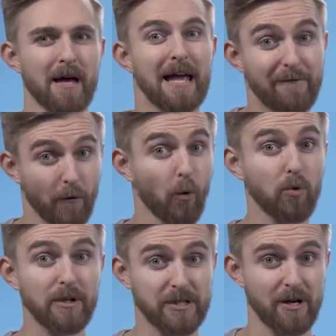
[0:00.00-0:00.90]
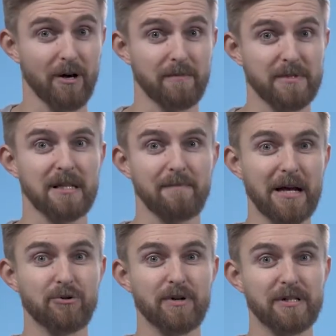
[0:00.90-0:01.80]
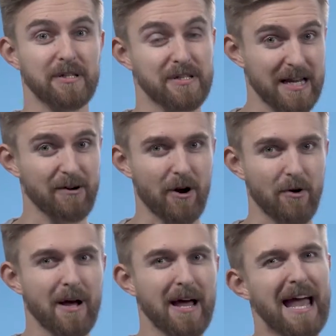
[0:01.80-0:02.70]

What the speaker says: If all the terms in the matrix are zero,